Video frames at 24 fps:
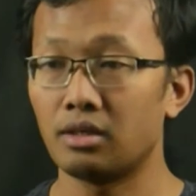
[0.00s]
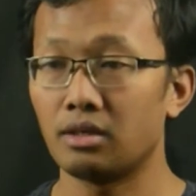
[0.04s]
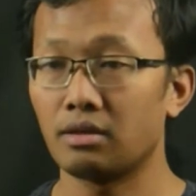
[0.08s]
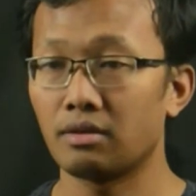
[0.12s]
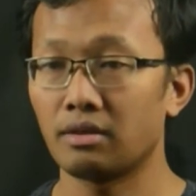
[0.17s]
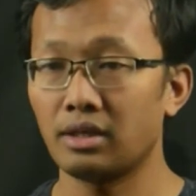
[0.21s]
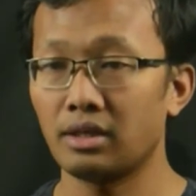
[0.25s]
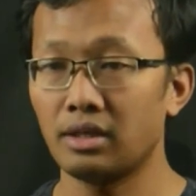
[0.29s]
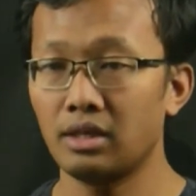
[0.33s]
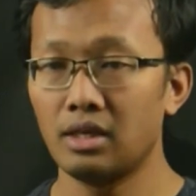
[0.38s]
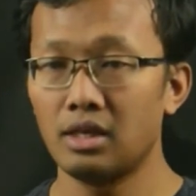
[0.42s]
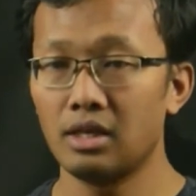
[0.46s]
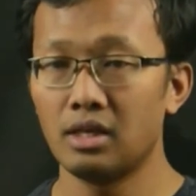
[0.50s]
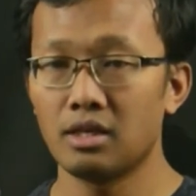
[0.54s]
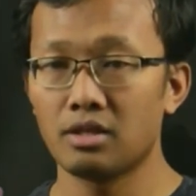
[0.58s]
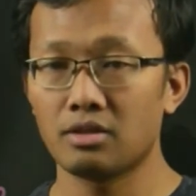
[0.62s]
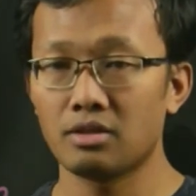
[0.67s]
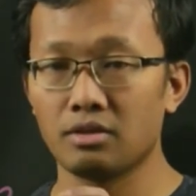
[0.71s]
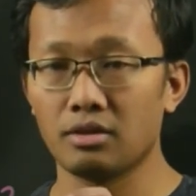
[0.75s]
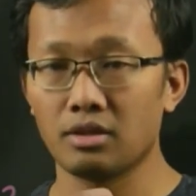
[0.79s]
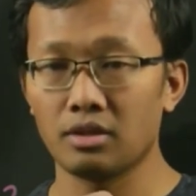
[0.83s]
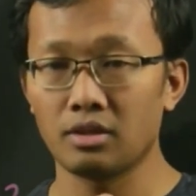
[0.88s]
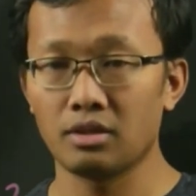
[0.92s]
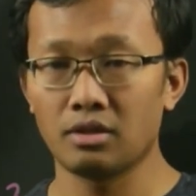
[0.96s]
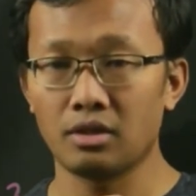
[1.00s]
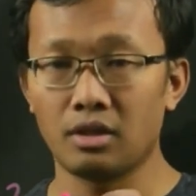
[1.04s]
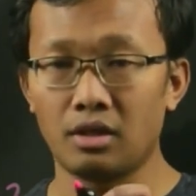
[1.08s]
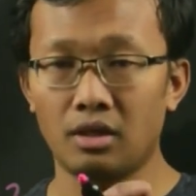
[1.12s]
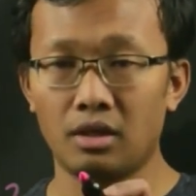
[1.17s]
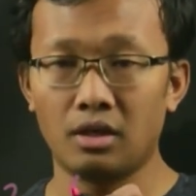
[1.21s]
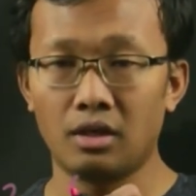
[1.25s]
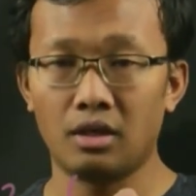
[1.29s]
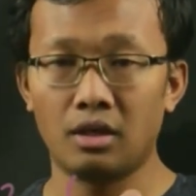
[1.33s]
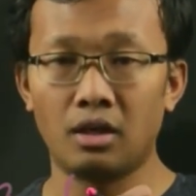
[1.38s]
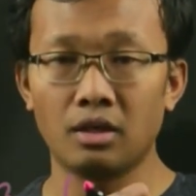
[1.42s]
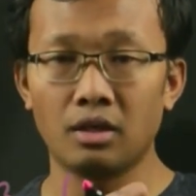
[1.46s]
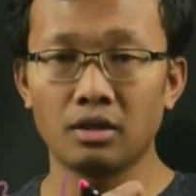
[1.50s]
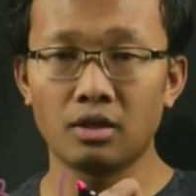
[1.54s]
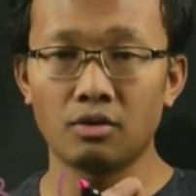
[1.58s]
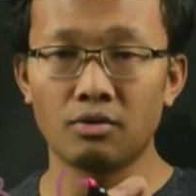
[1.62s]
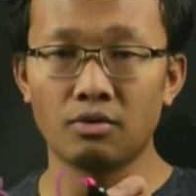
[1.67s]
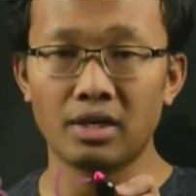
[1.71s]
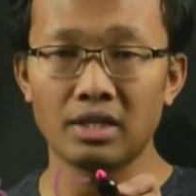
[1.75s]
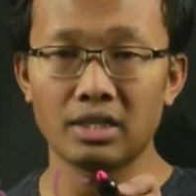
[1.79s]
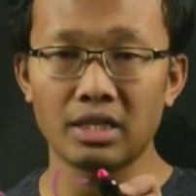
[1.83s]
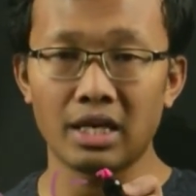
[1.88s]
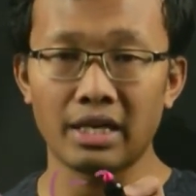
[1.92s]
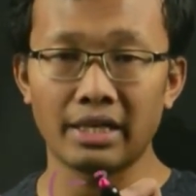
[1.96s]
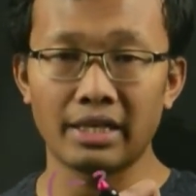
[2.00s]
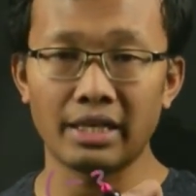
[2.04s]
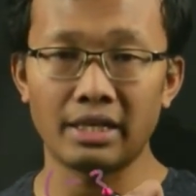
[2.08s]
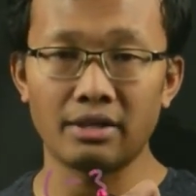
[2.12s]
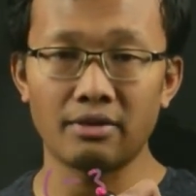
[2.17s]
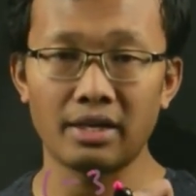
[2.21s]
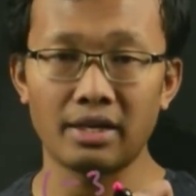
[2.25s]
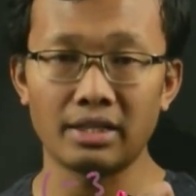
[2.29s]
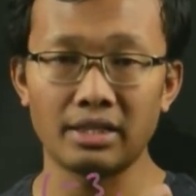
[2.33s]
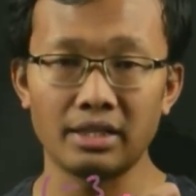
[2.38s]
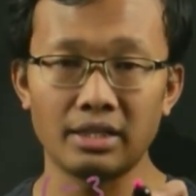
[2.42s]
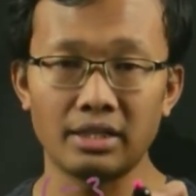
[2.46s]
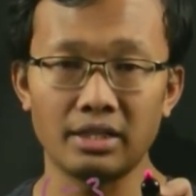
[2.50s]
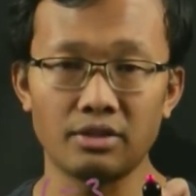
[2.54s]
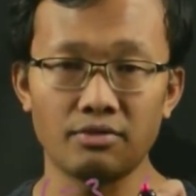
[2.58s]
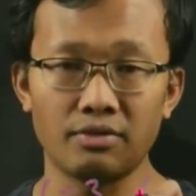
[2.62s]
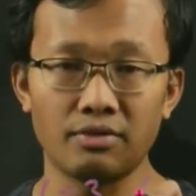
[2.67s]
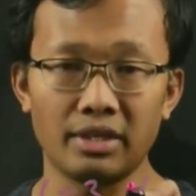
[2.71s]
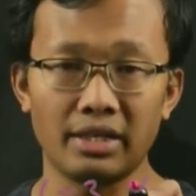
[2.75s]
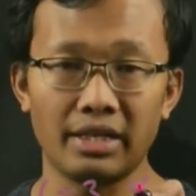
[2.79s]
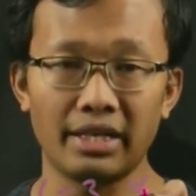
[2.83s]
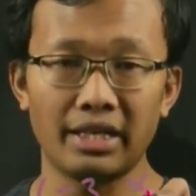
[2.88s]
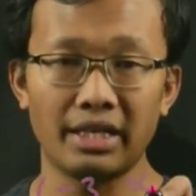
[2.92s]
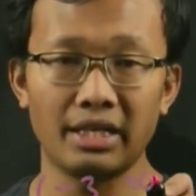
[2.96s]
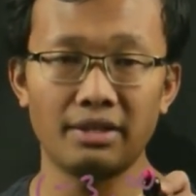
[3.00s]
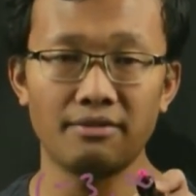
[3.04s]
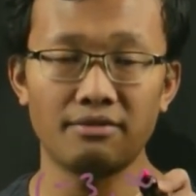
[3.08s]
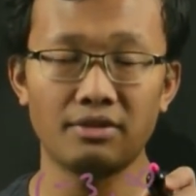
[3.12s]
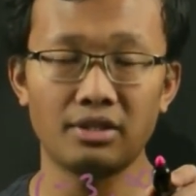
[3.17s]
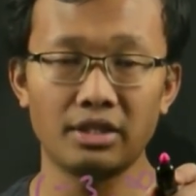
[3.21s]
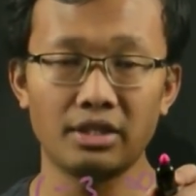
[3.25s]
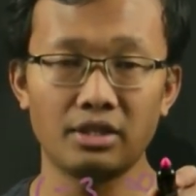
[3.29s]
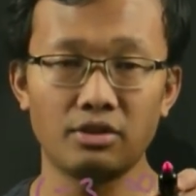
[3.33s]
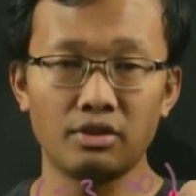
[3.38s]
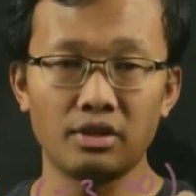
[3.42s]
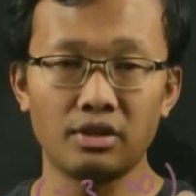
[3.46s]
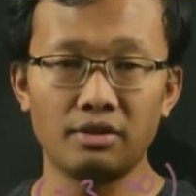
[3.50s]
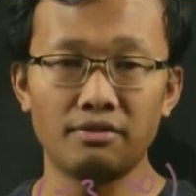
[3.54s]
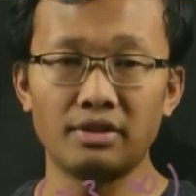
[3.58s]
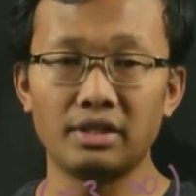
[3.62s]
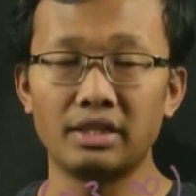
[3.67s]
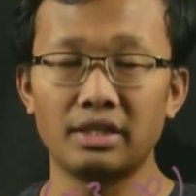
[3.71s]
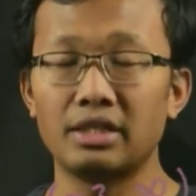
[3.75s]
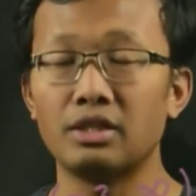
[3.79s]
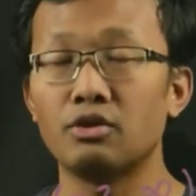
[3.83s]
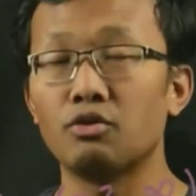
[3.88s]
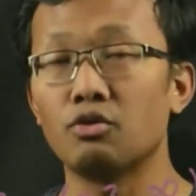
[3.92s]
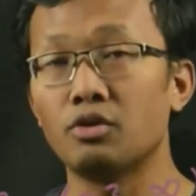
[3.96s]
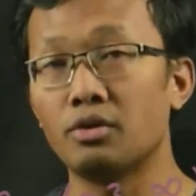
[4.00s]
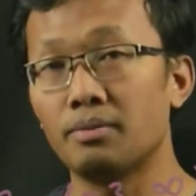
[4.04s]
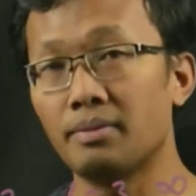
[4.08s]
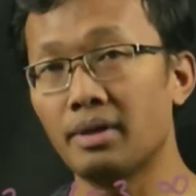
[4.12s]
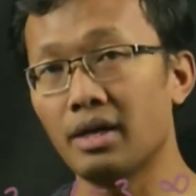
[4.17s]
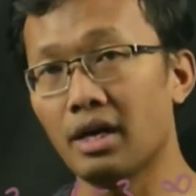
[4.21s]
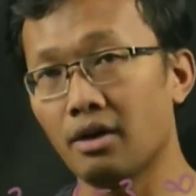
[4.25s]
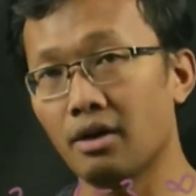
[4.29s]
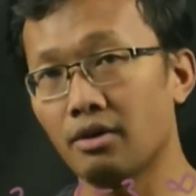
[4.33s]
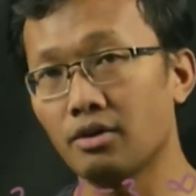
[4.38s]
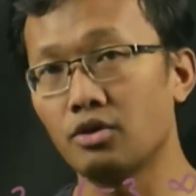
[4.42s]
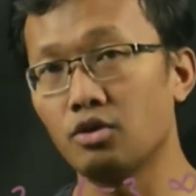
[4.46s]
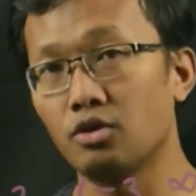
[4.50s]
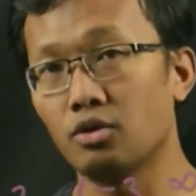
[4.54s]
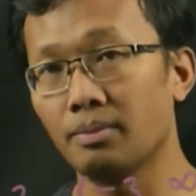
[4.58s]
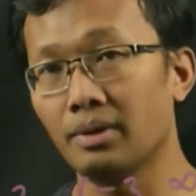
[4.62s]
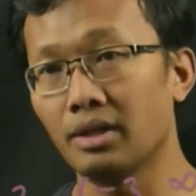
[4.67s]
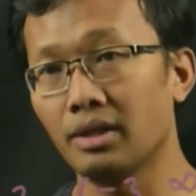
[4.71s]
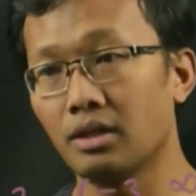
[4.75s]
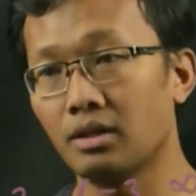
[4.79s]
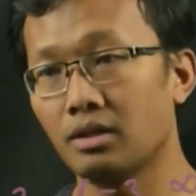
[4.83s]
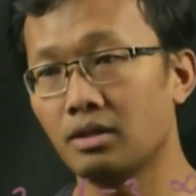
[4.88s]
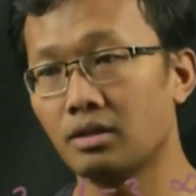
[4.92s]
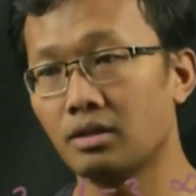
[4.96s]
Okay, so otherwise I can write in this way, -3 to infinity would be our domain.